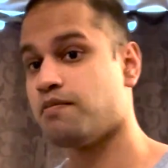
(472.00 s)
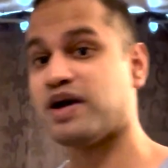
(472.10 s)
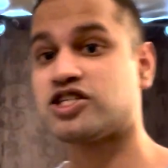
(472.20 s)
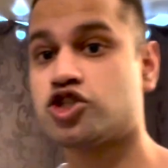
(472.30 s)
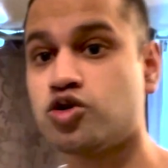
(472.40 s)

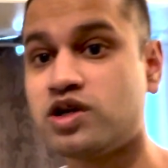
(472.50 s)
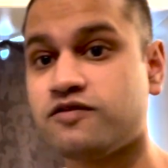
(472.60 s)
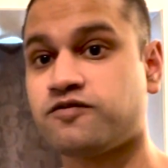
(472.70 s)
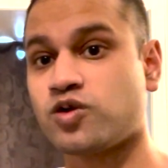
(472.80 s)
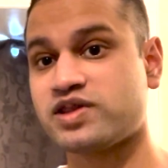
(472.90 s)
best
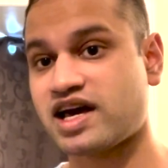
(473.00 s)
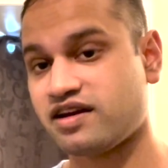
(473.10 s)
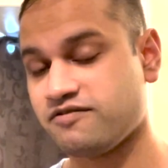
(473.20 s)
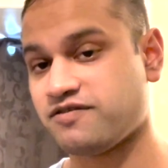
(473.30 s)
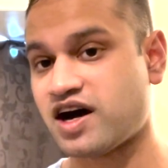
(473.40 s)
suited for that
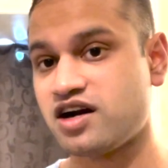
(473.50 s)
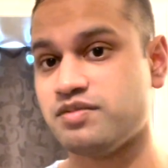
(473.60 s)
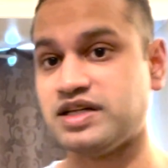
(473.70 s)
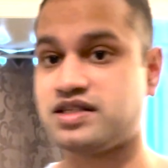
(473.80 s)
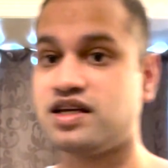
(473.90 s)

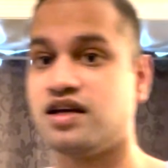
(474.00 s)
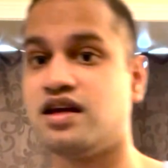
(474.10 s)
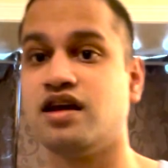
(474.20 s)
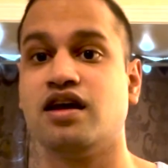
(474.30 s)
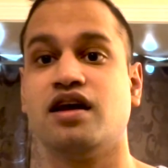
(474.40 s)
environment.
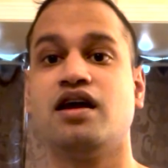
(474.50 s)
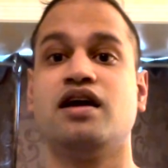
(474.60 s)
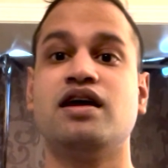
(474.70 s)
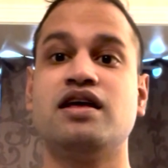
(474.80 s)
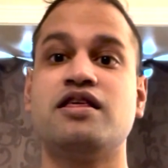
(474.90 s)

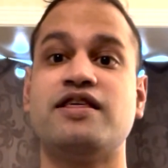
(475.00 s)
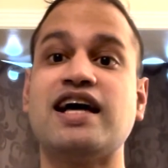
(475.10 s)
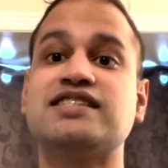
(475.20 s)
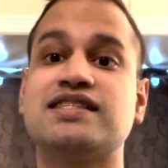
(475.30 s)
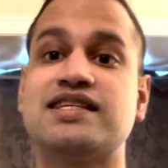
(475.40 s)

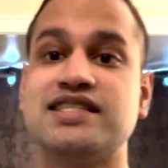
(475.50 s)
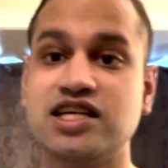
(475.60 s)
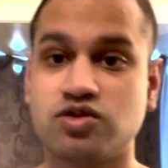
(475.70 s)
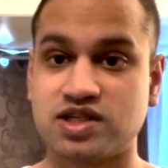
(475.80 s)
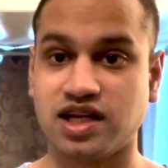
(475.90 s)
That's the
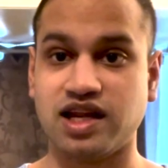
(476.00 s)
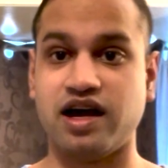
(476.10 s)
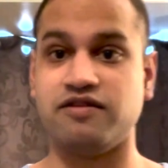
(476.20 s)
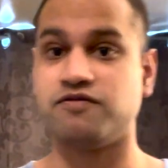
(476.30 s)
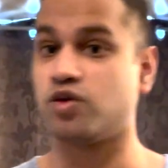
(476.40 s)
secret to
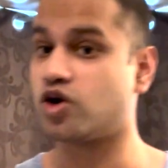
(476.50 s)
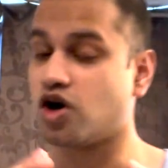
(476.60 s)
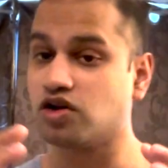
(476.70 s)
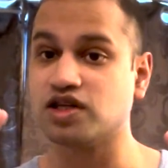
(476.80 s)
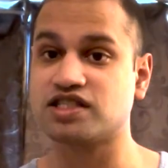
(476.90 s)
life.
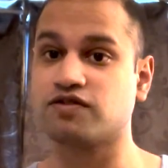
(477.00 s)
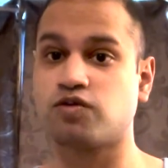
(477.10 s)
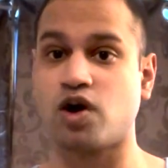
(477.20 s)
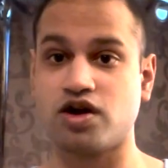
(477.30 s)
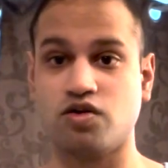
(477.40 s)
Regardless of
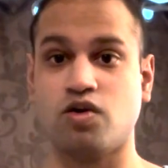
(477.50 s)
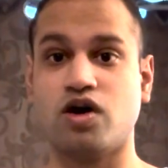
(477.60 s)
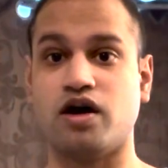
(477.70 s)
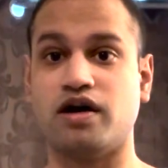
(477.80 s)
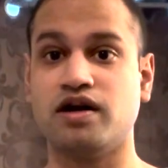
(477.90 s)
where you
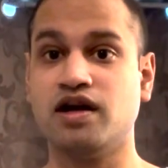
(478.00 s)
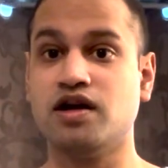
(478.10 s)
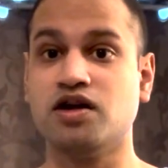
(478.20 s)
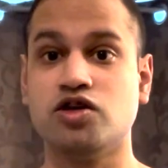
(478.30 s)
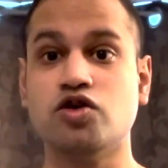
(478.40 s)
are,
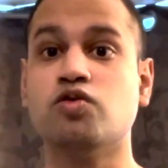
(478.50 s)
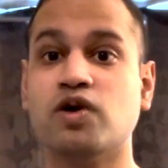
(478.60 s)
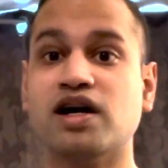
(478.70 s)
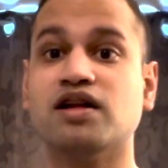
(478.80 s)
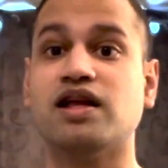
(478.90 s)
you
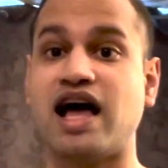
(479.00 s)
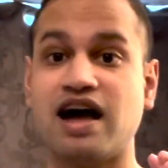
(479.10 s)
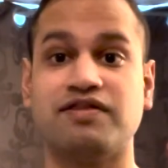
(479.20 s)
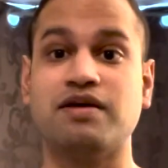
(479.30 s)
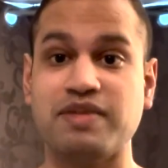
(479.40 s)
will
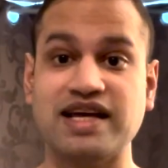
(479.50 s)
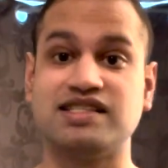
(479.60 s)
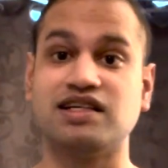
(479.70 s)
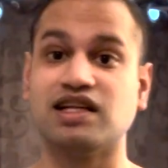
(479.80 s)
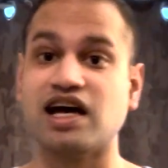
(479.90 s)
have an amazing